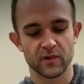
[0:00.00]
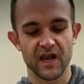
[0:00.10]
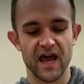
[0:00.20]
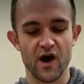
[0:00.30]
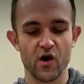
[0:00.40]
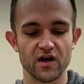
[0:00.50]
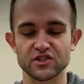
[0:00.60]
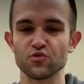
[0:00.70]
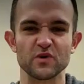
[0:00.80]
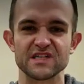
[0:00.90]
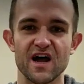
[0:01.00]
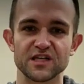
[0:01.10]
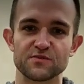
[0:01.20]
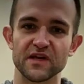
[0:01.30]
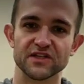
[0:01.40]
Now,
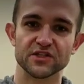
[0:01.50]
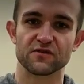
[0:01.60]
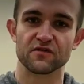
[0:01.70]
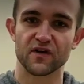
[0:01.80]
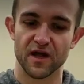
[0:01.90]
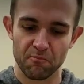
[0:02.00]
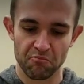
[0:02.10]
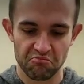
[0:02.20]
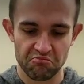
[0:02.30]
supersonic speed, just for fun.